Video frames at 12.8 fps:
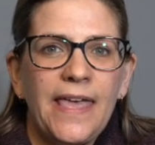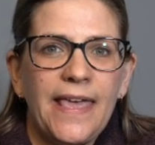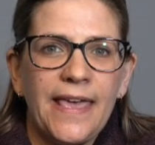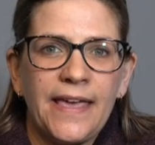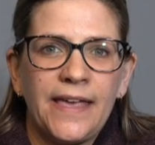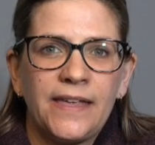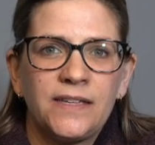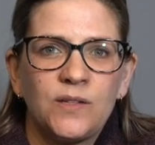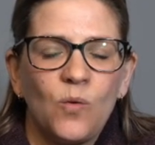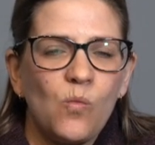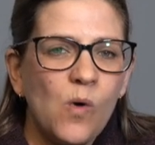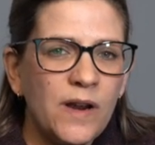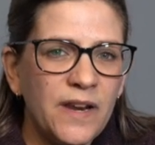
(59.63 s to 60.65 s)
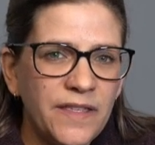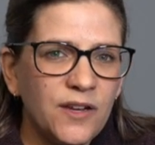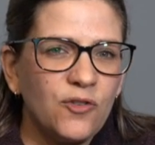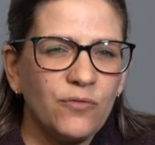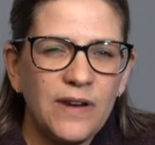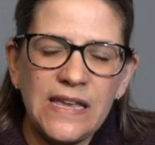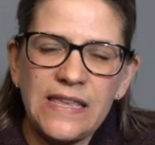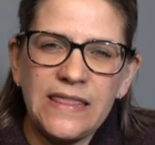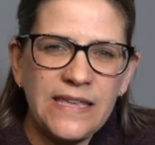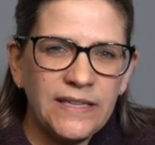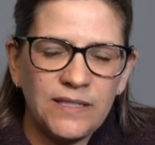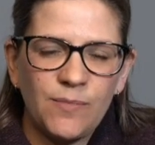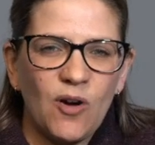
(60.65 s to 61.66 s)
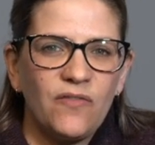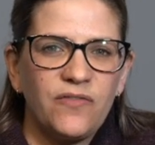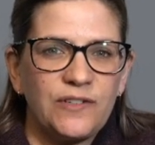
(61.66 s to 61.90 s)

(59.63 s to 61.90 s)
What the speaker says: And one of the great things about